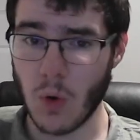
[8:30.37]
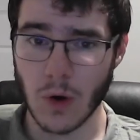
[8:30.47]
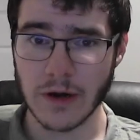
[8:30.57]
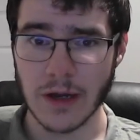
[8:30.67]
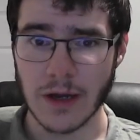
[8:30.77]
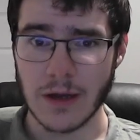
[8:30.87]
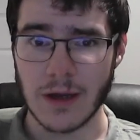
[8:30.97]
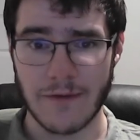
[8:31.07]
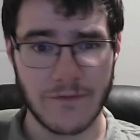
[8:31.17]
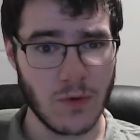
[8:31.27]
Or
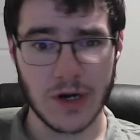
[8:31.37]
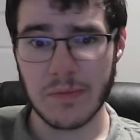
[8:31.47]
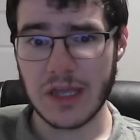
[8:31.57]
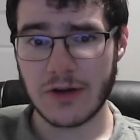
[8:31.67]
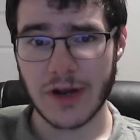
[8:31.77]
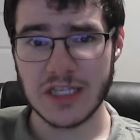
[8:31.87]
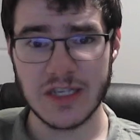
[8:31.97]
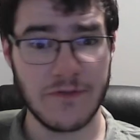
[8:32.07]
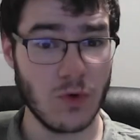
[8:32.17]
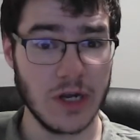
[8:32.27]
if you want to be crazy,
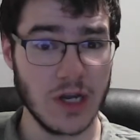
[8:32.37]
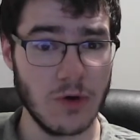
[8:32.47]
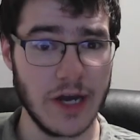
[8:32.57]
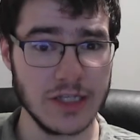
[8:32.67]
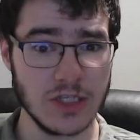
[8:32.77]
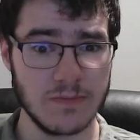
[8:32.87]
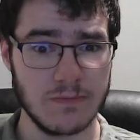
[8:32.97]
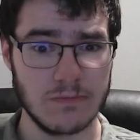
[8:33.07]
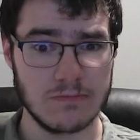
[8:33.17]
if you want to go nuts,